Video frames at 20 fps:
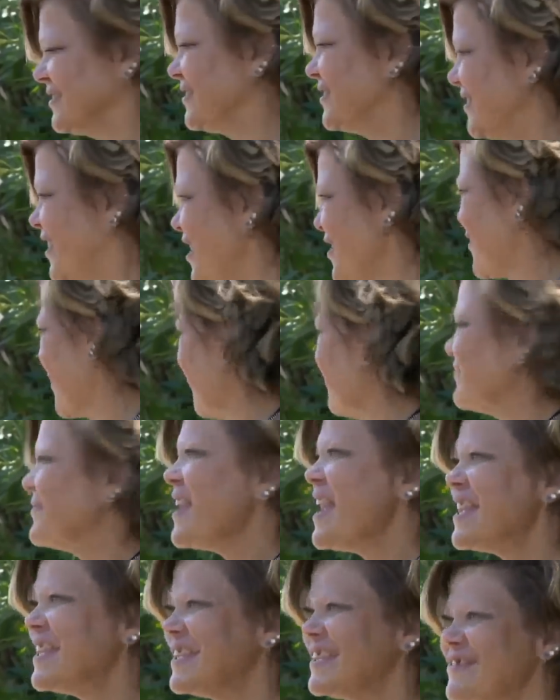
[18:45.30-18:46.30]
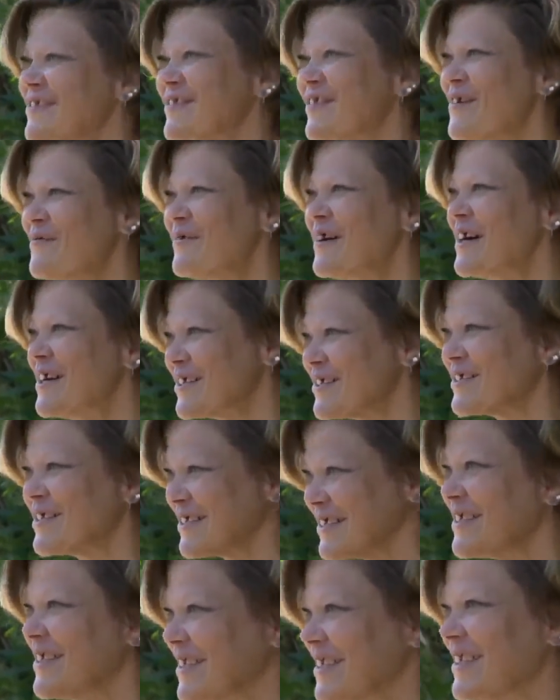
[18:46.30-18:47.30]
Awesome. Thank yeah, you so much.
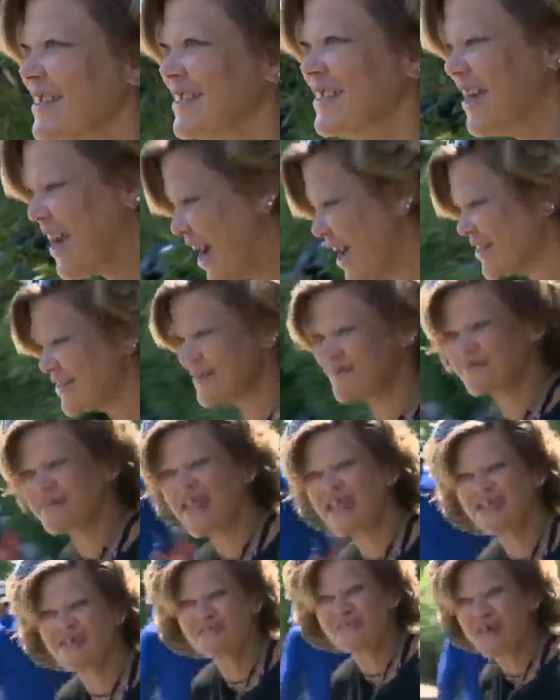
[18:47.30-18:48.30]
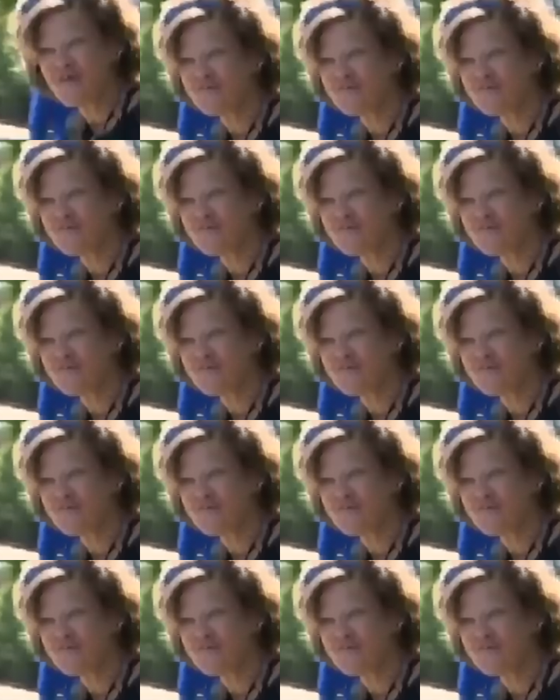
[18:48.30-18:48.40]
Yeah, no problem. Awesome. Thank you